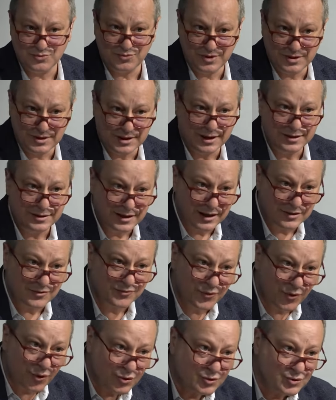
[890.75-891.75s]
We
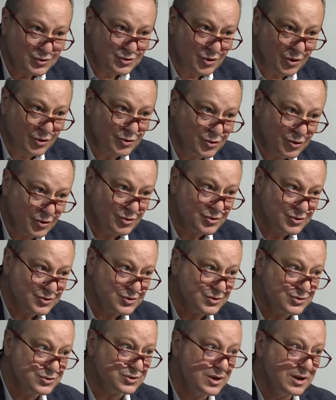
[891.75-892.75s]
cannot focus on
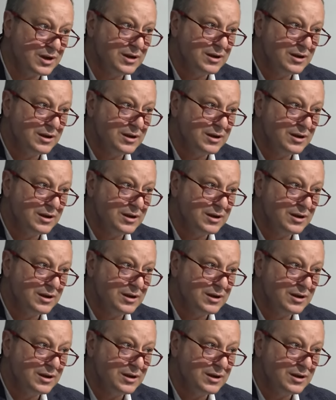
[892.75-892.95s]
Caucasus